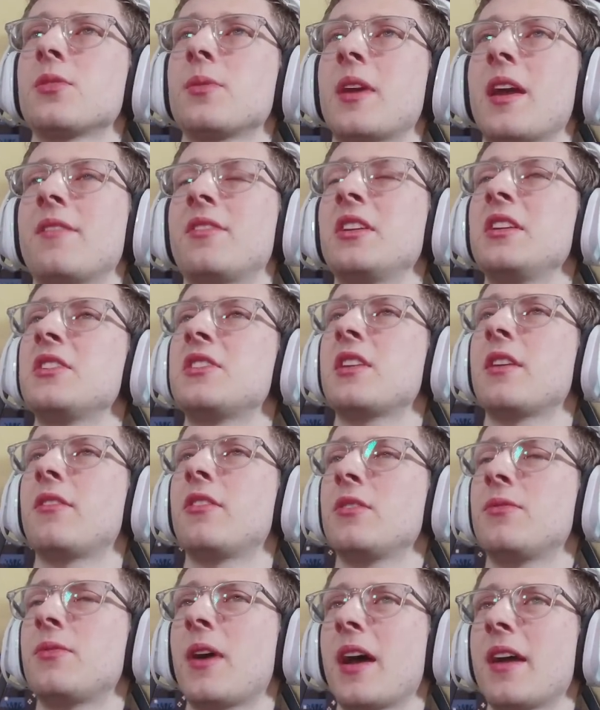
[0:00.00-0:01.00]
So we have an
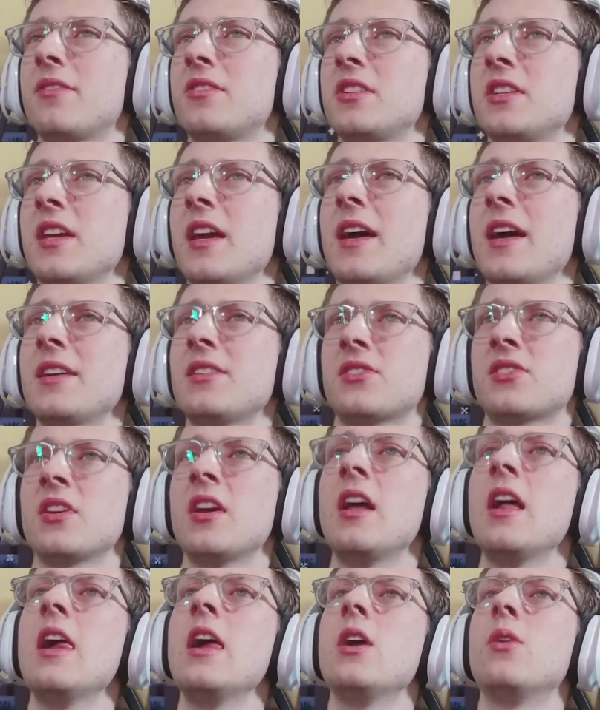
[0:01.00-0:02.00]
E75 TS.